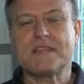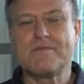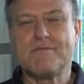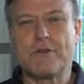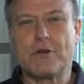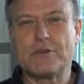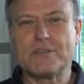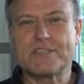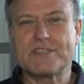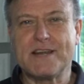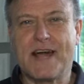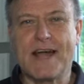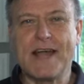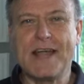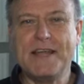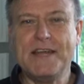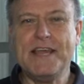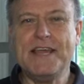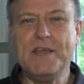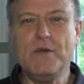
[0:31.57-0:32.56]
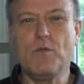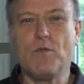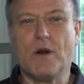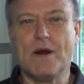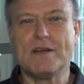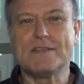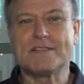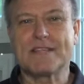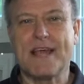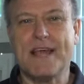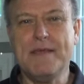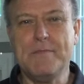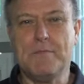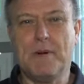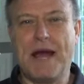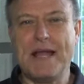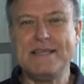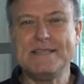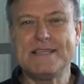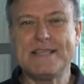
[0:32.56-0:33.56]
Verse 9 He was a
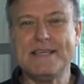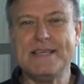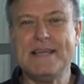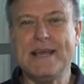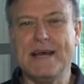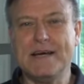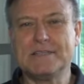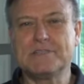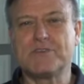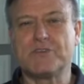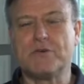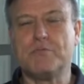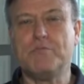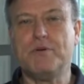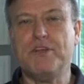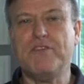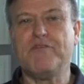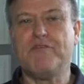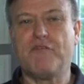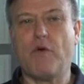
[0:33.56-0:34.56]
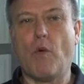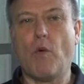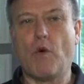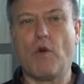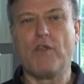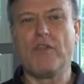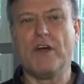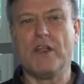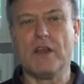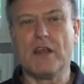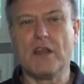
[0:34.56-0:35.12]
mighty hunter before the